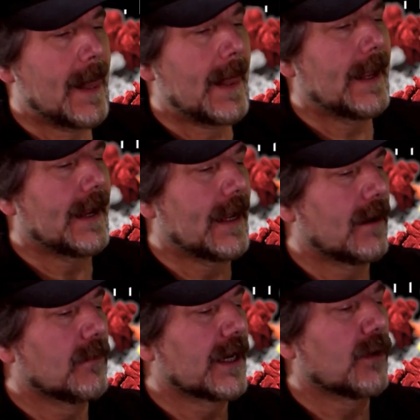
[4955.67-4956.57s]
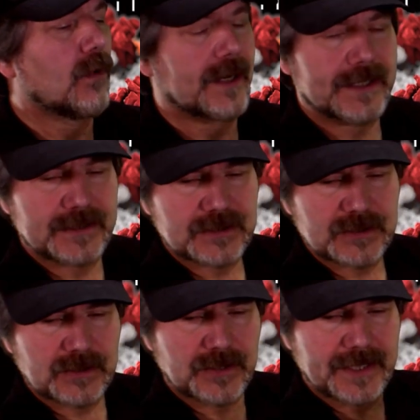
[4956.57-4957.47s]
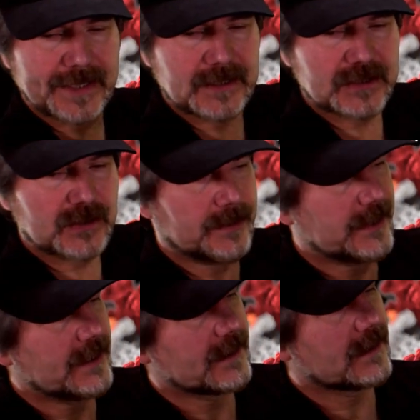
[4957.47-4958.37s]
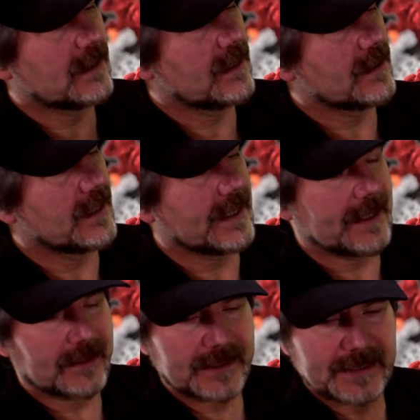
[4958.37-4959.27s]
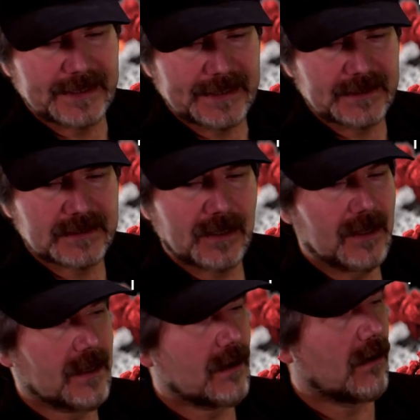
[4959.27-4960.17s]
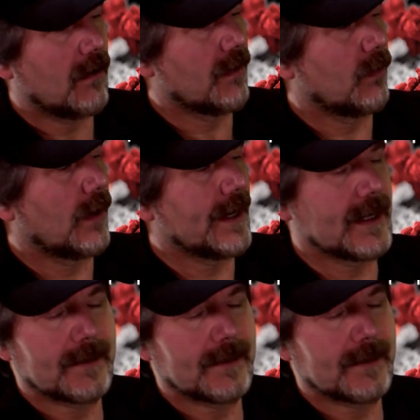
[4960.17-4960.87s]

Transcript: uh, but I wanted to ensure that I distributed the L E Ds all the way up